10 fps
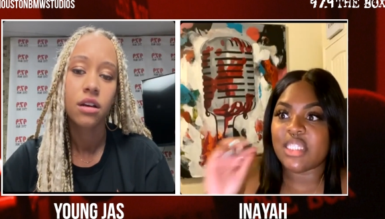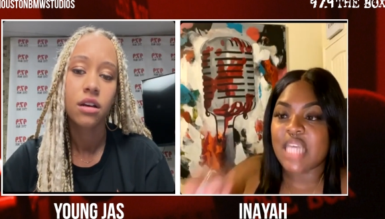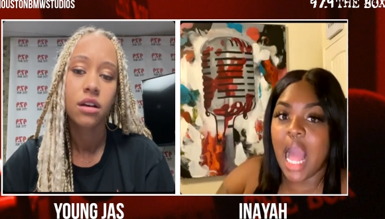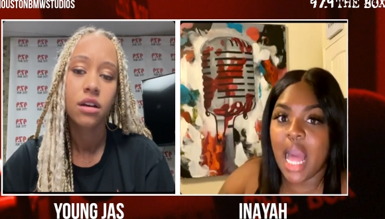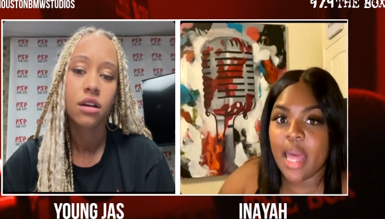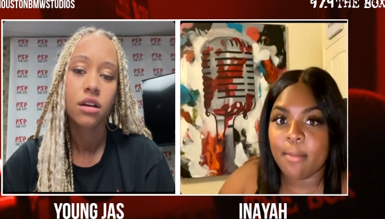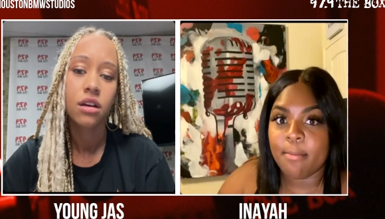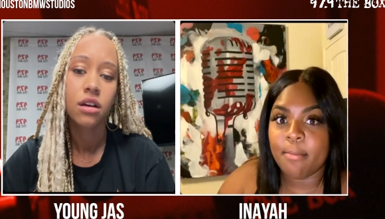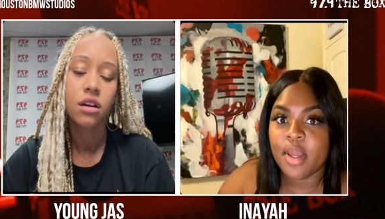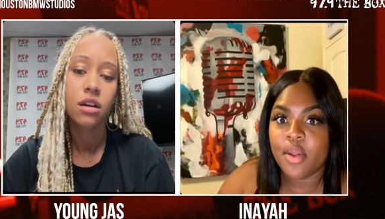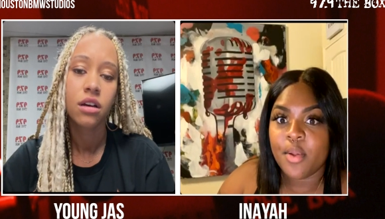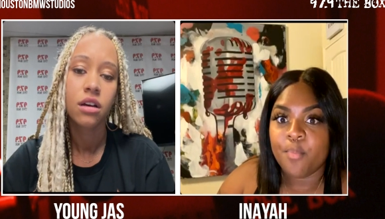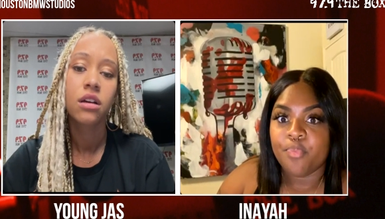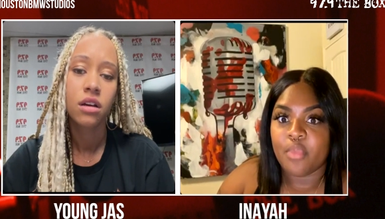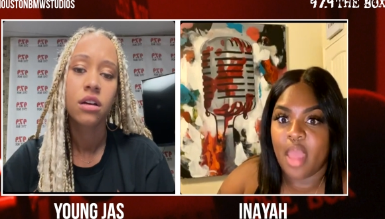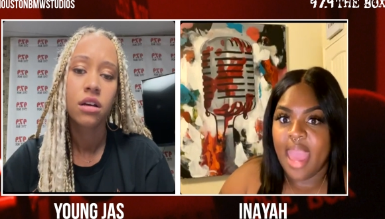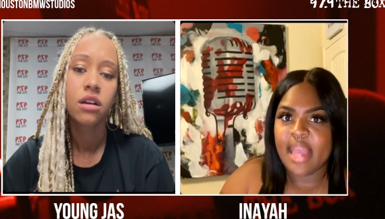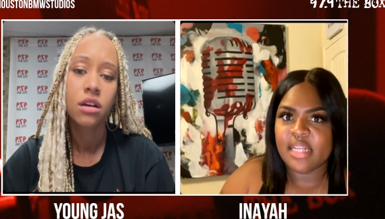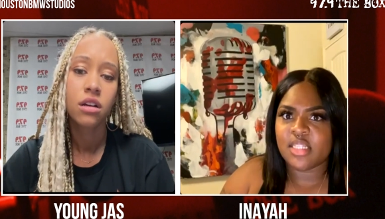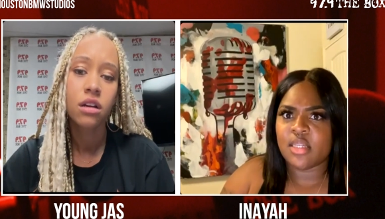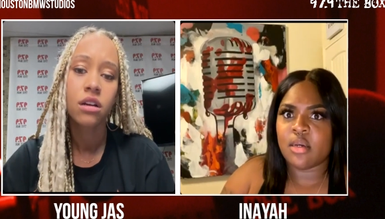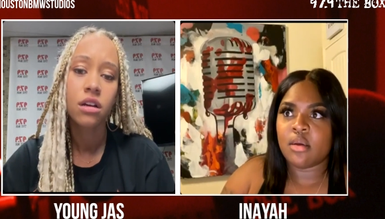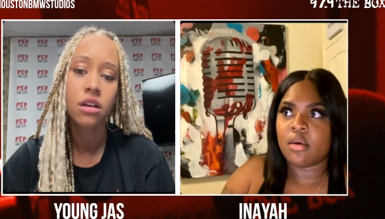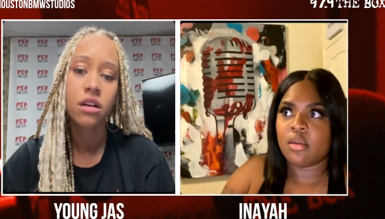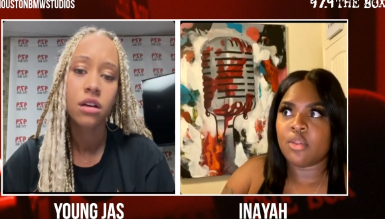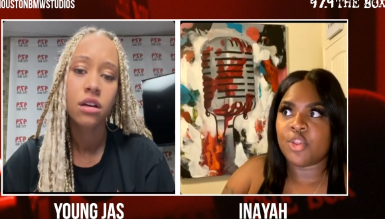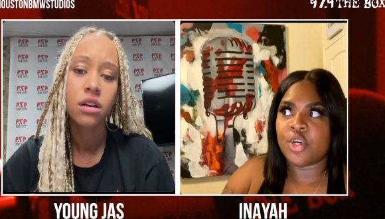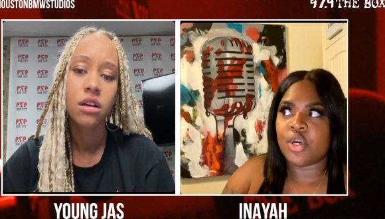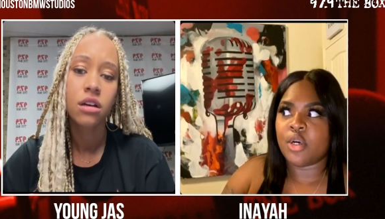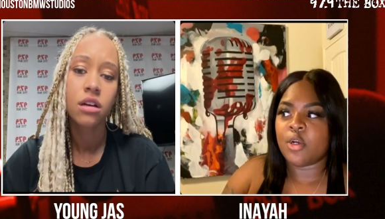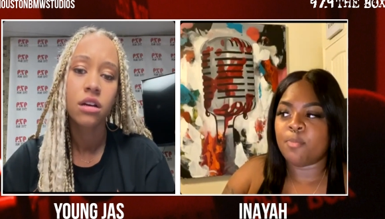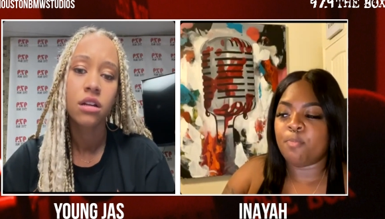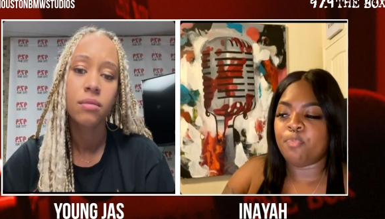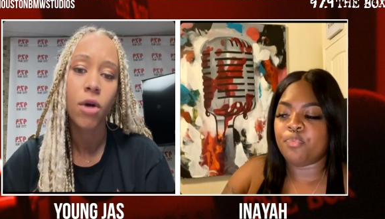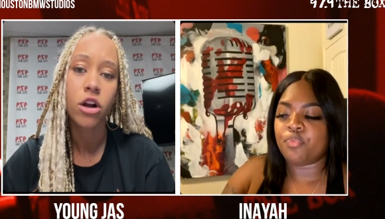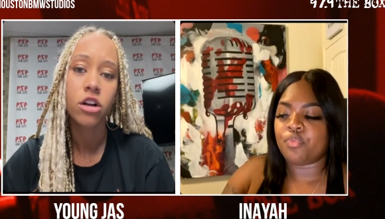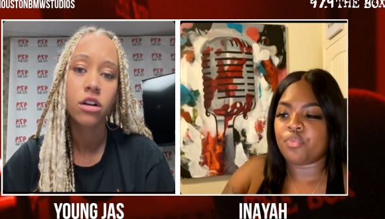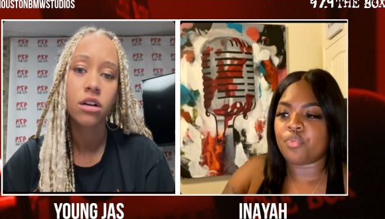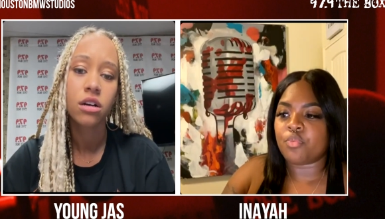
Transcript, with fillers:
Speaker 1: time as the the marker.